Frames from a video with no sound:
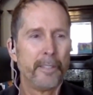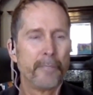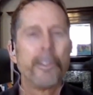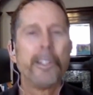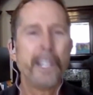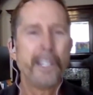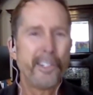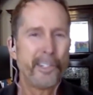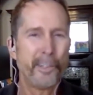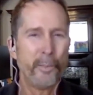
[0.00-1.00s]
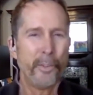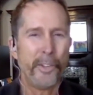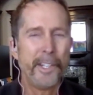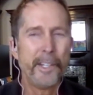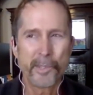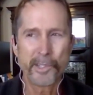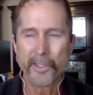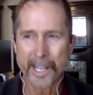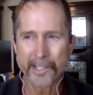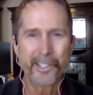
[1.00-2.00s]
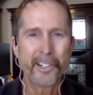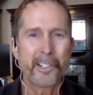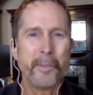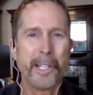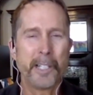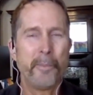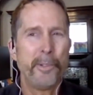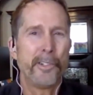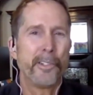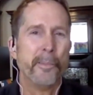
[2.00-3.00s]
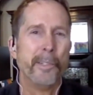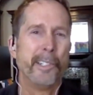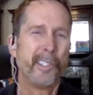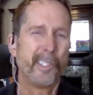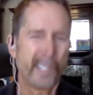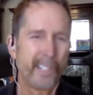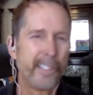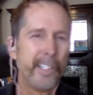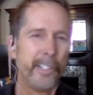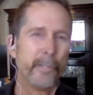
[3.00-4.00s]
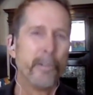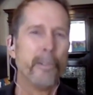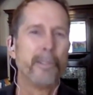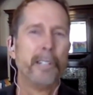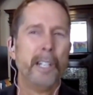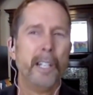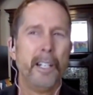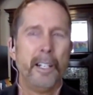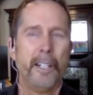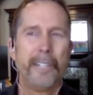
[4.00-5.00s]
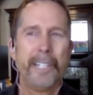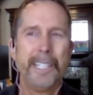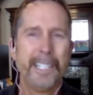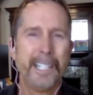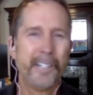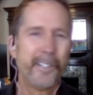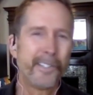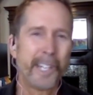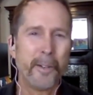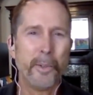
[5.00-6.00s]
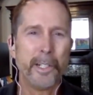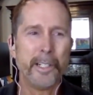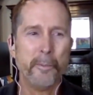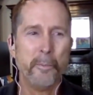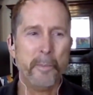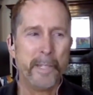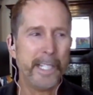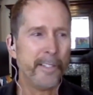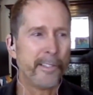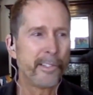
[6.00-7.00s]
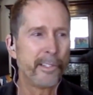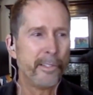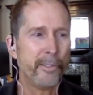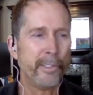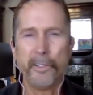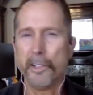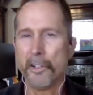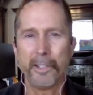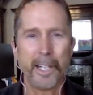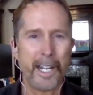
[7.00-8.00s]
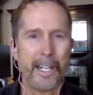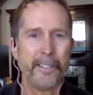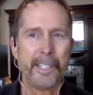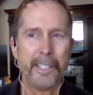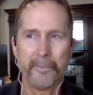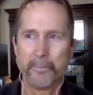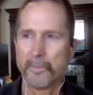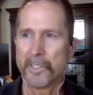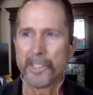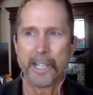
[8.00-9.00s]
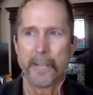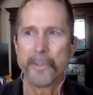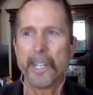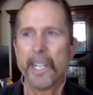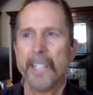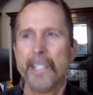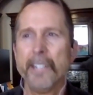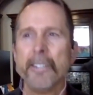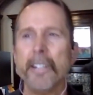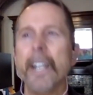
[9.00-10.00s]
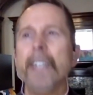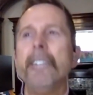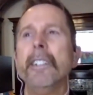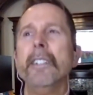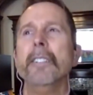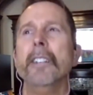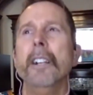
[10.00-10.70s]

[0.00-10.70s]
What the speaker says: relationship with him. So that started me on a pilgrimage as a 16-year-old of getting to understand what it means to know God. That till I was 18 or 19,